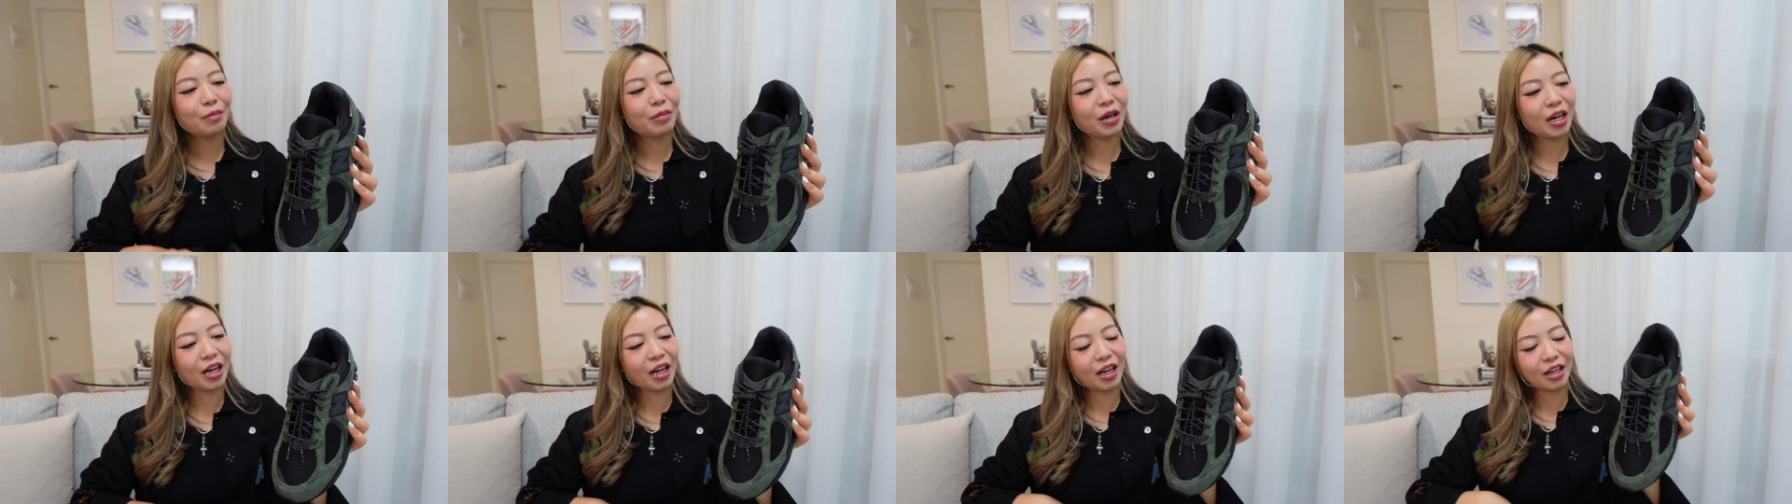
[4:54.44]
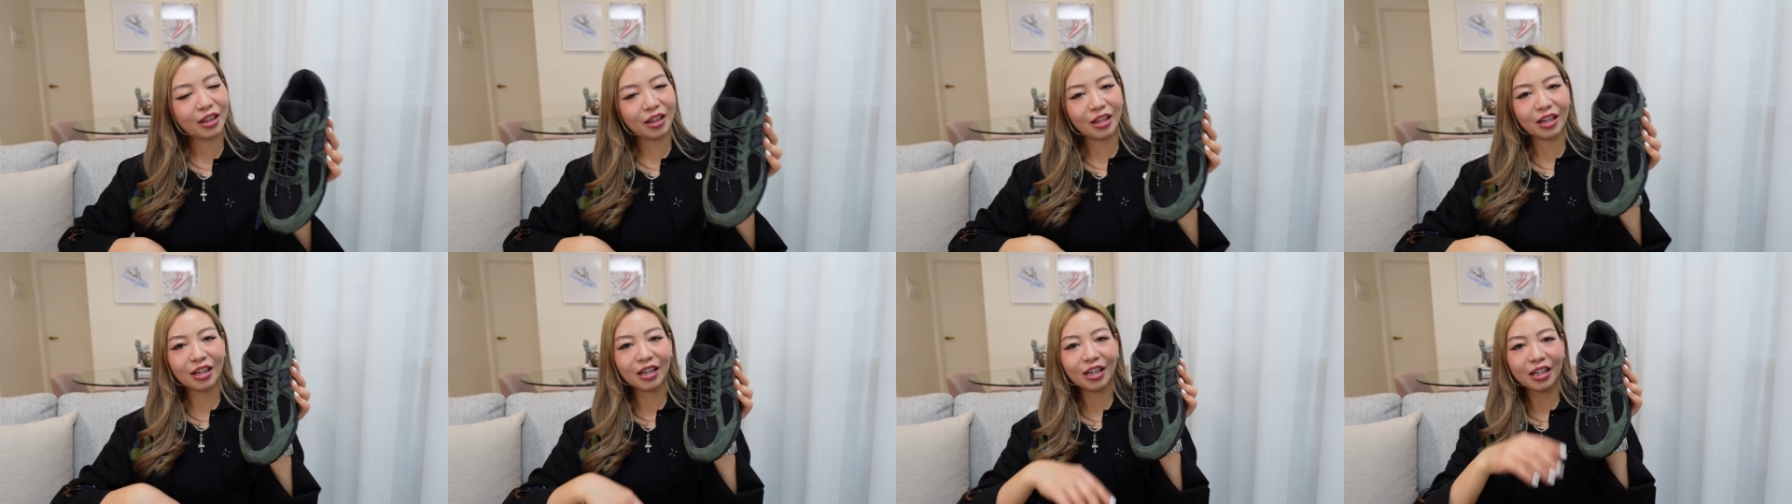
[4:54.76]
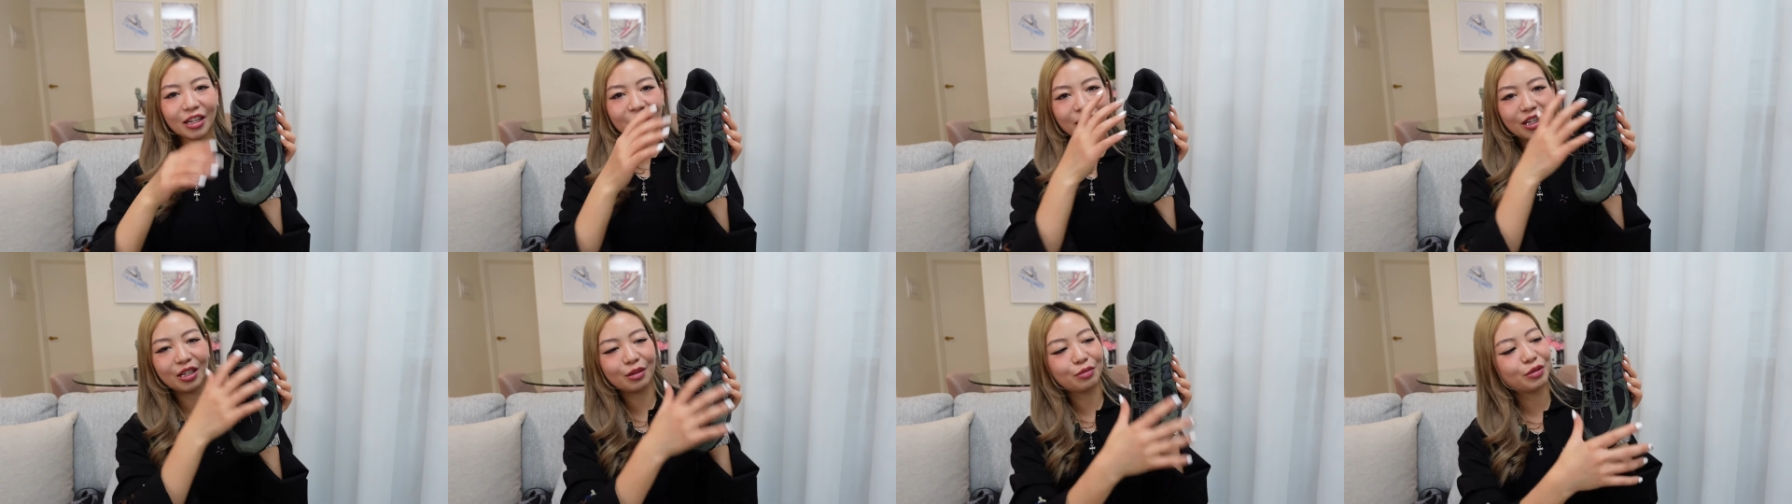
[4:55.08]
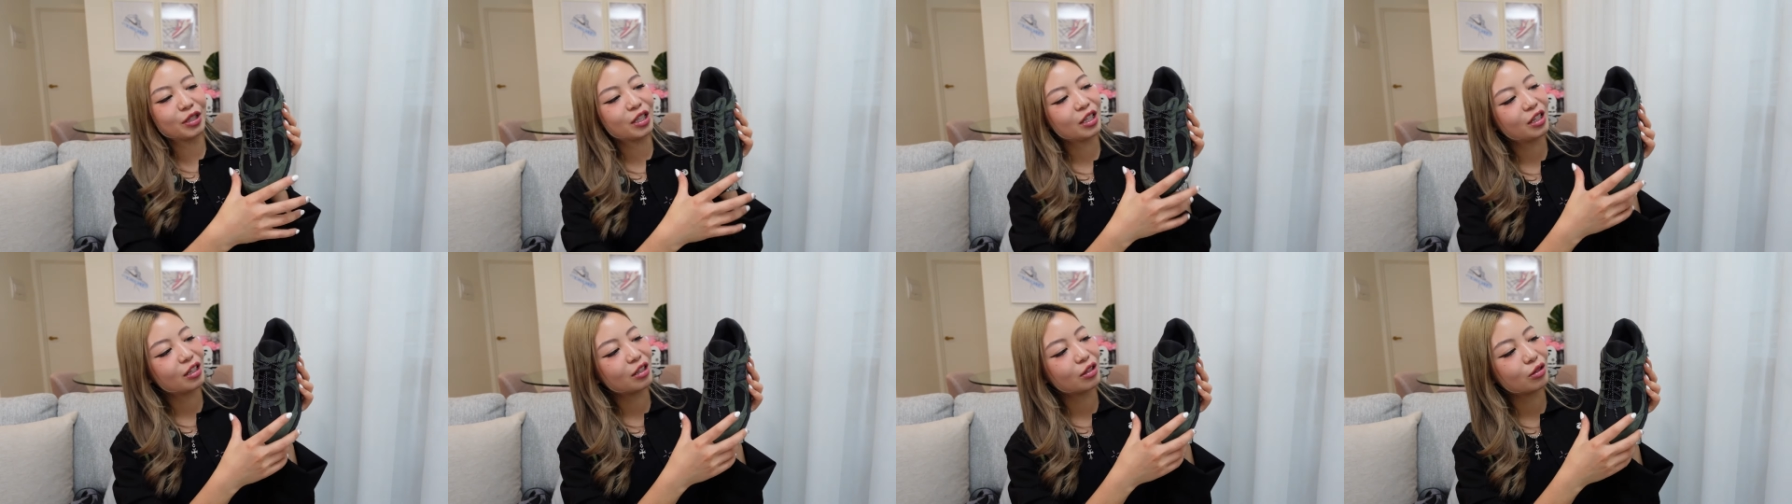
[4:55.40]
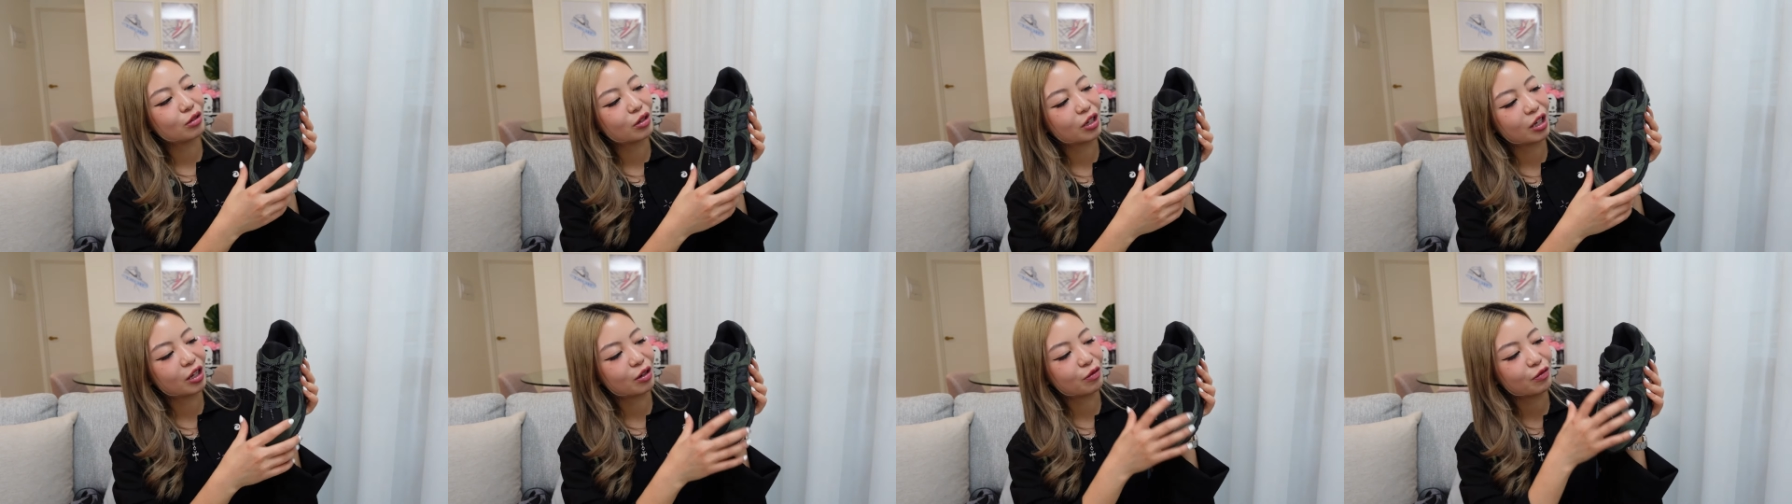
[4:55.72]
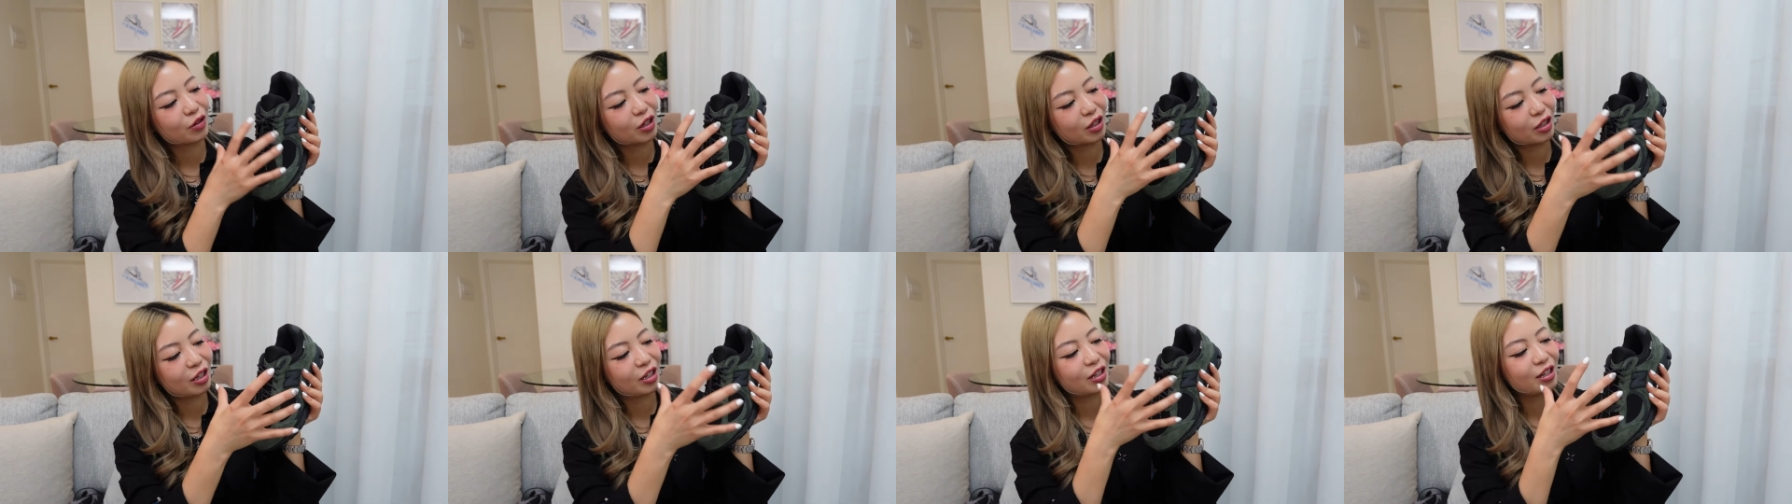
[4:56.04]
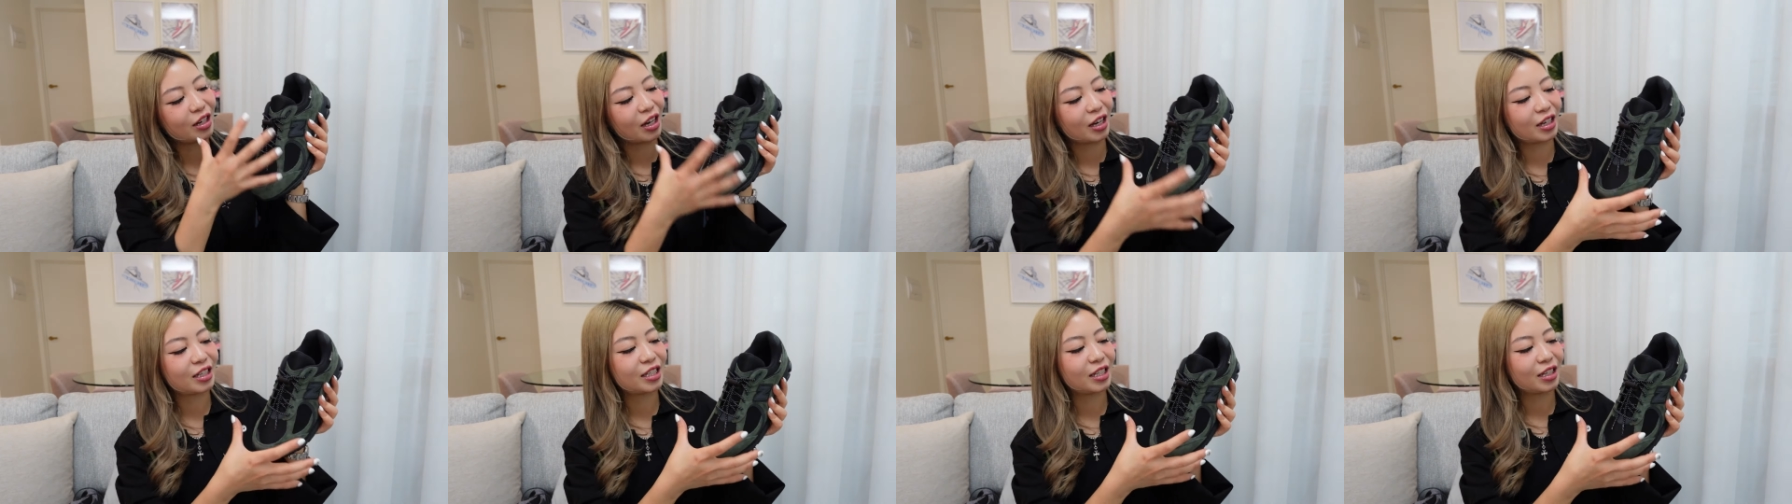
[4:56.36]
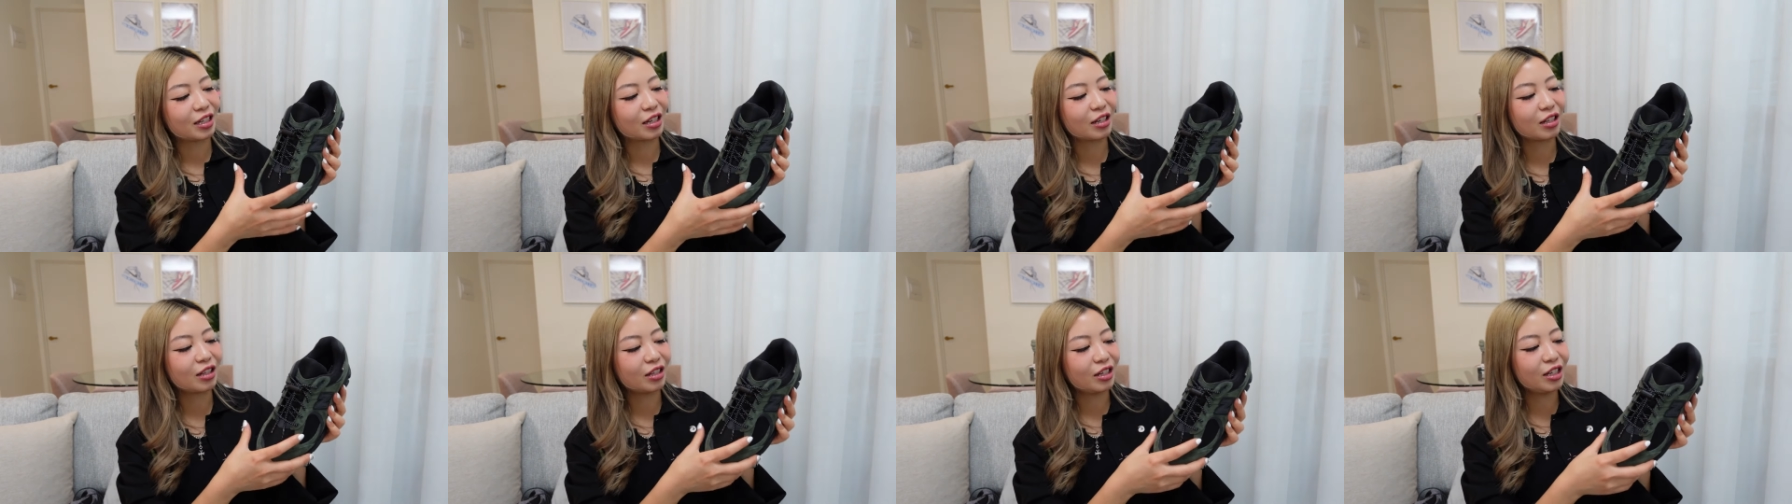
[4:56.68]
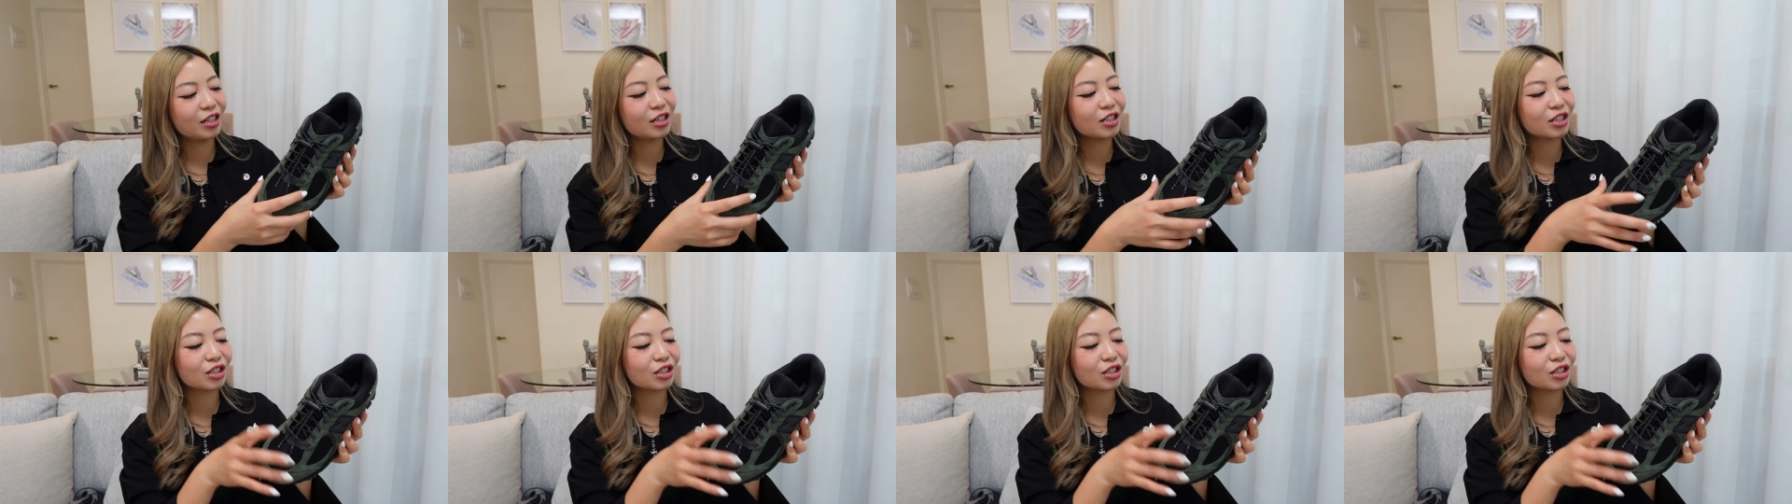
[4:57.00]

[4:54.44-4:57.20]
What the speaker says: but I think it keeps it looking really nice and clean,